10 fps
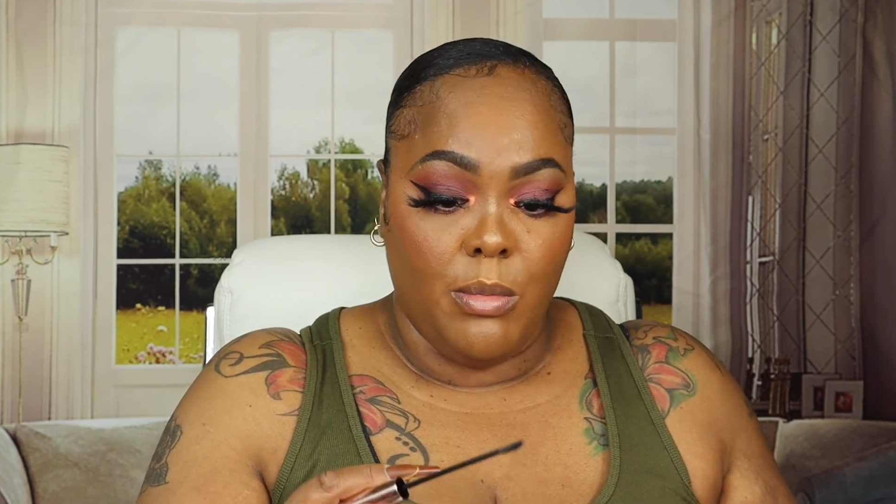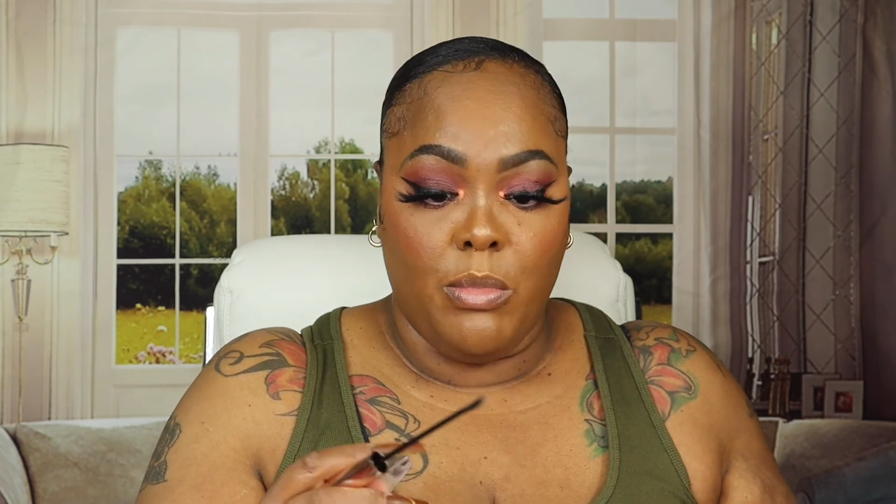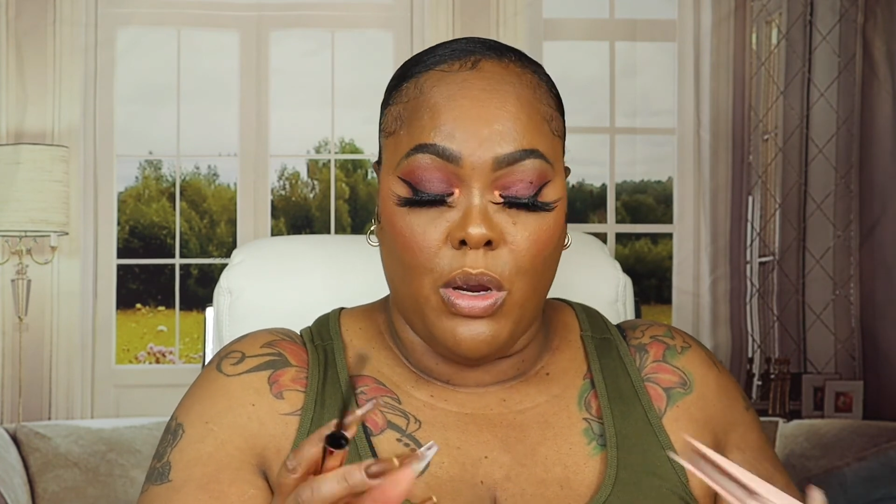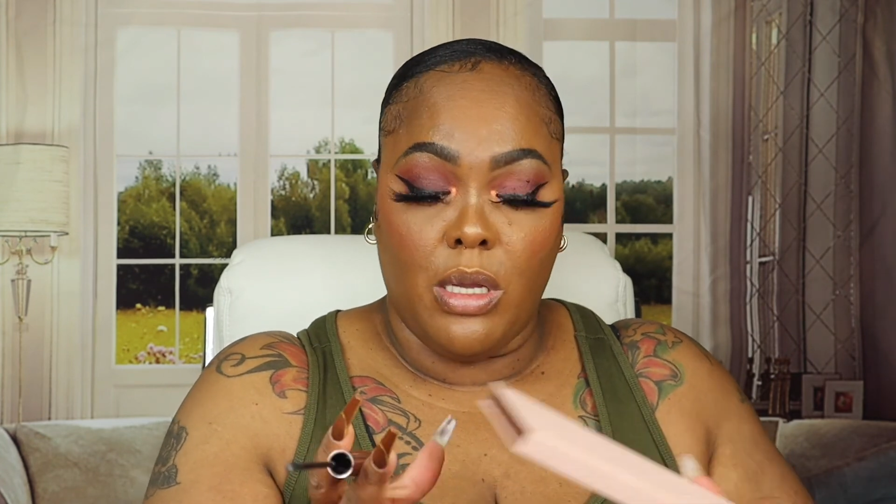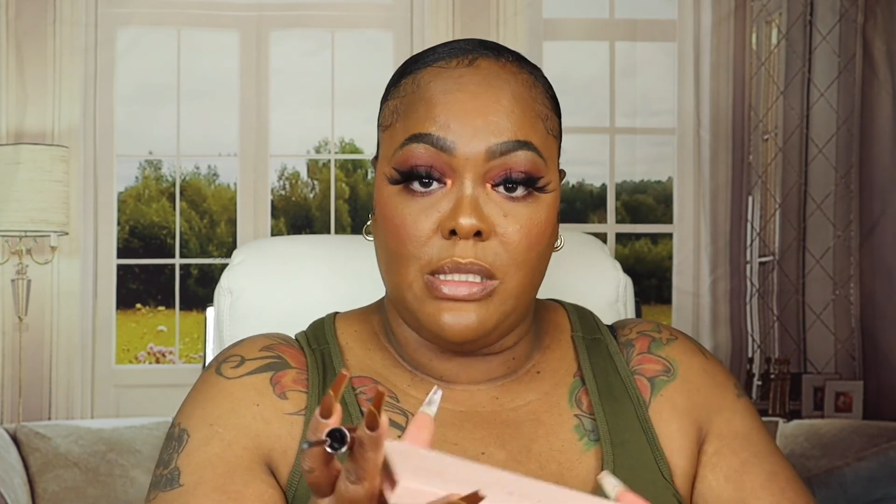
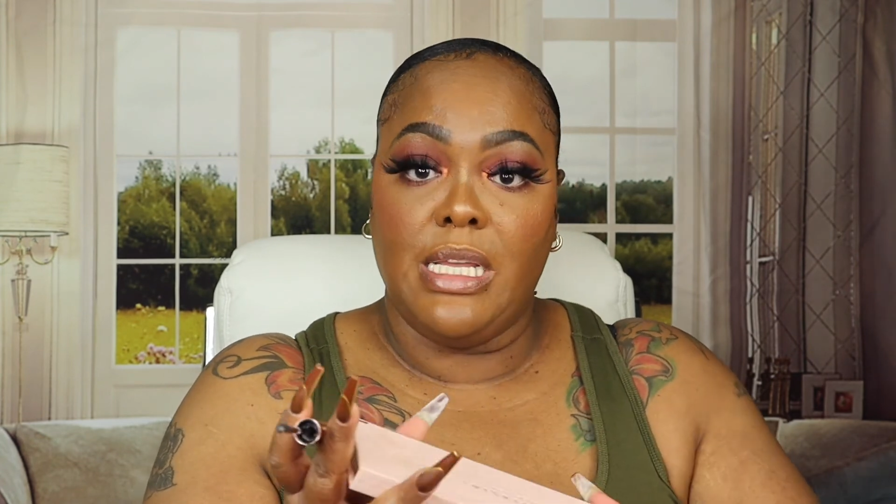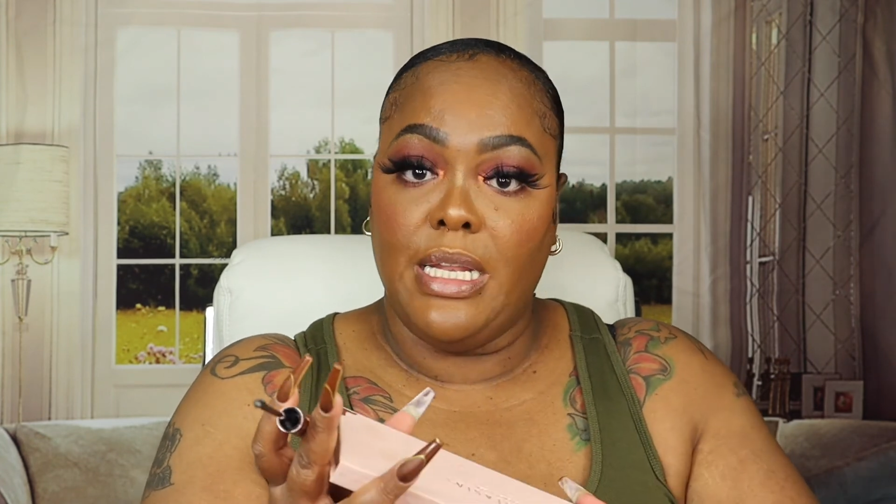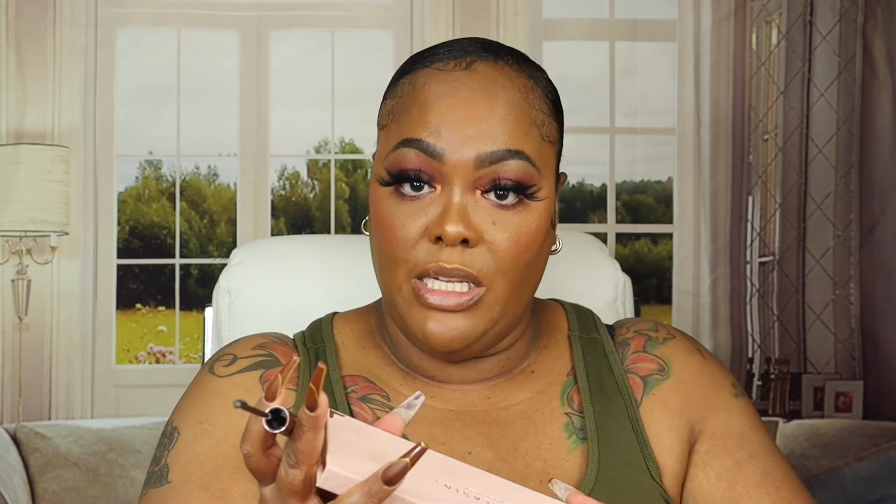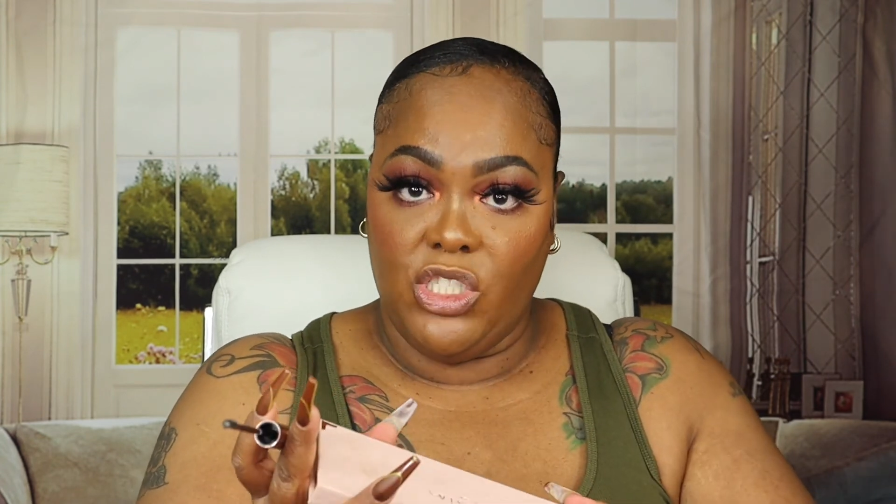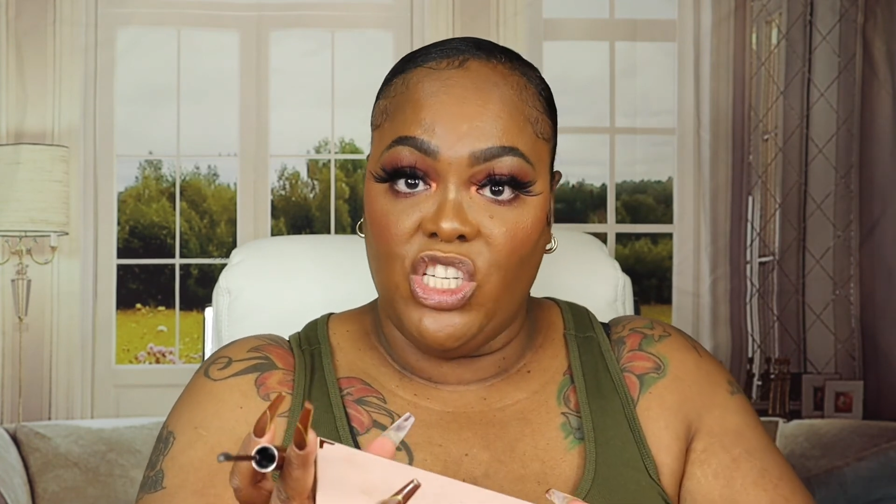brow
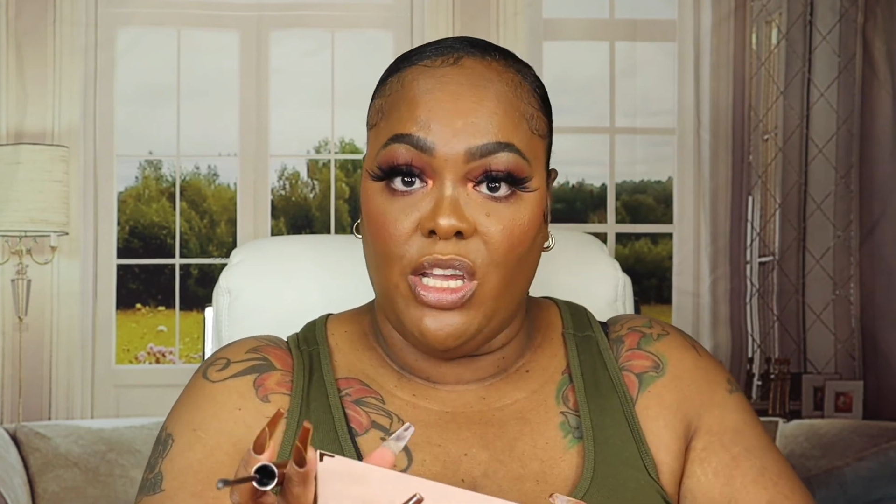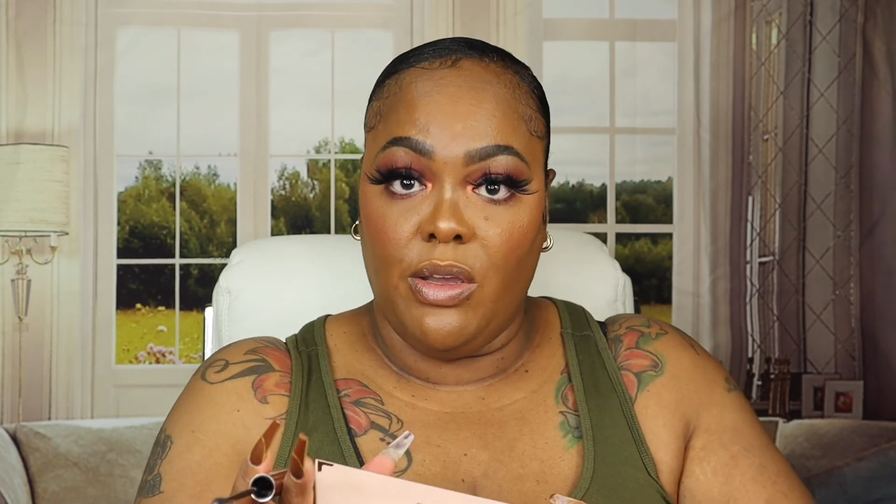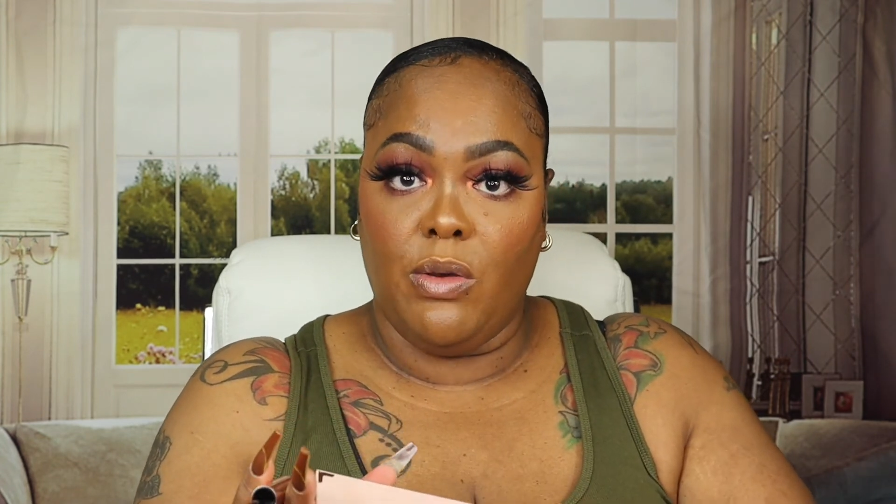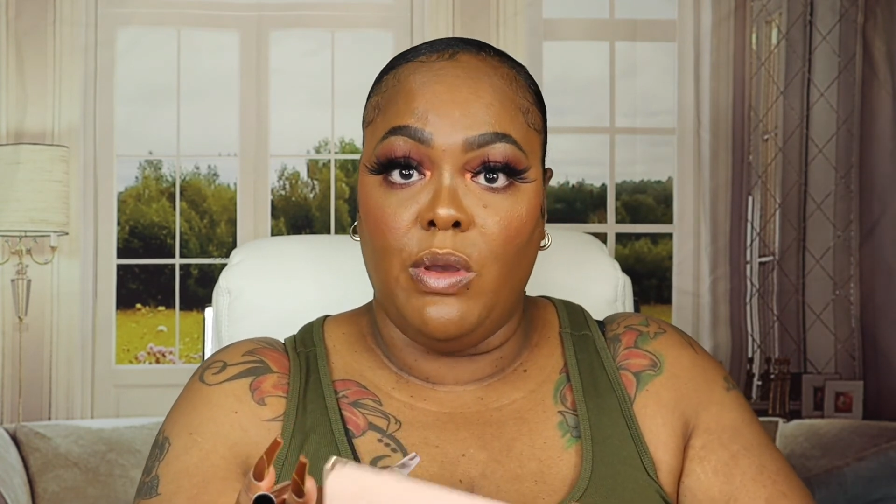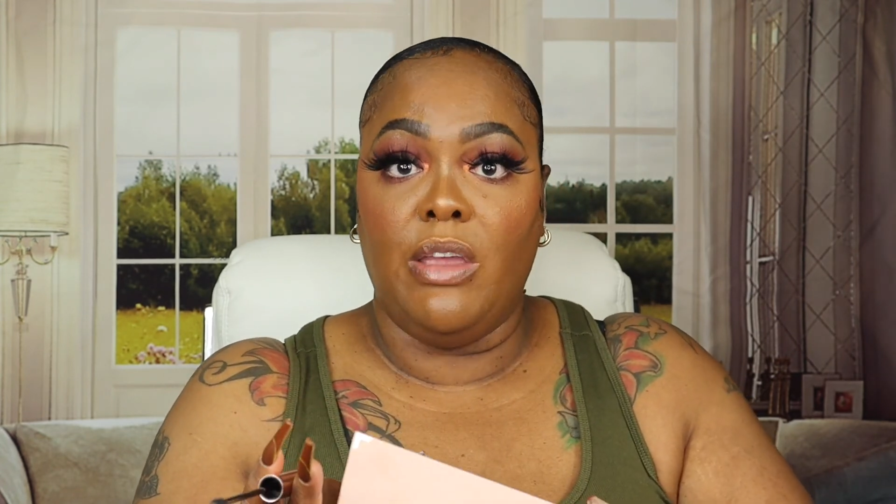setting gel.